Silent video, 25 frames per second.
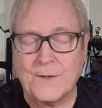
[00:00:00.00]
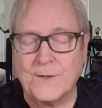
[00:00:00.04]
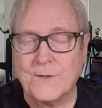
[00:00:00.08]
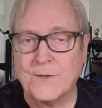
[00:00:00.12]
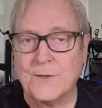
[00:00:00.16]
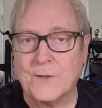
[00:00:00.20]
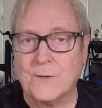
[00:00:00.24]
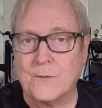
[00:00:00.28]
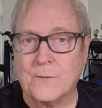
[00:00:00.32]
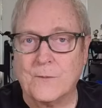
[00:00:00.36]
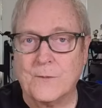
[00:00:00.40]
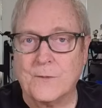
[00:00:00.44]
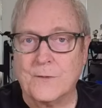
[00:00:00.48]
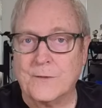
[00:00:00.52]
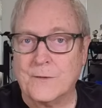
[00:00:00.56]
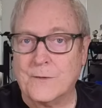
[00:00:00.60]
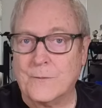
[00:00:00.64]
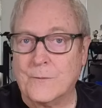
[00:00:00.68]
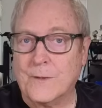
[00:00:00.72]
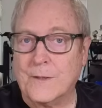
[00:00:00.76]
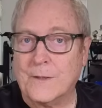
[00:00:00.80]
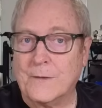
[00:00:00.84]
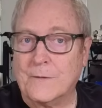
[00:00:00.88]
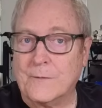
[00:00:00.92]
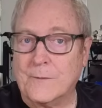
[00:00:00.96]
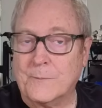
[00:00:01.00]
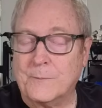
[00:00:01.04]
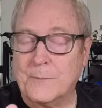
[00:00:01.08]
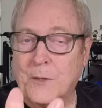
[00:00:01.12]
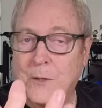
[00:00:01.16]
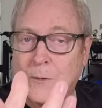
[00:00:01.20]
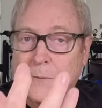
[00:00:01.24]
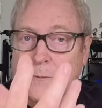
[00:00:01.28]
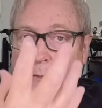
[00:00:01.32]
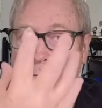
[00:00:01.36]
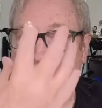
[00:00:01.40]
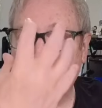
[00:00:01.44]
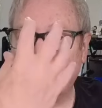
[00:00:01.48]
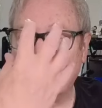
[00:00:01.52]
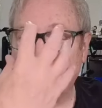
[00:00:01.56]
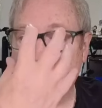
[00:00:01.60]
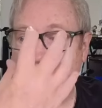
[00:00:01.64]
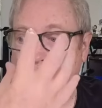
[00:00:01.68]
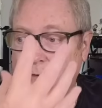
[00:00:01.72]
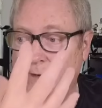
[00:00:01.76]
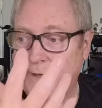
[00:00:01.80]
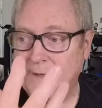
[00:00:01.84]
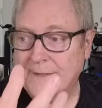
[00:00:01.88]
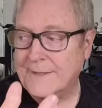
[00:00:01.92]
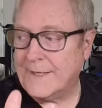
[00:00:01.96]
feature where it would blow more
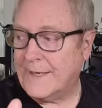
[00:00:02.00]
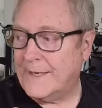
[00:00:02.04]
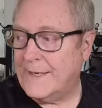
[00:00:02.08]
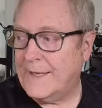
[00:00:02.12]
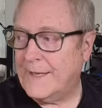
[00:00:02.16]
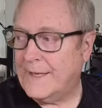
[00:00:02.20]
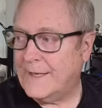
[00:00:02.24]
on the face.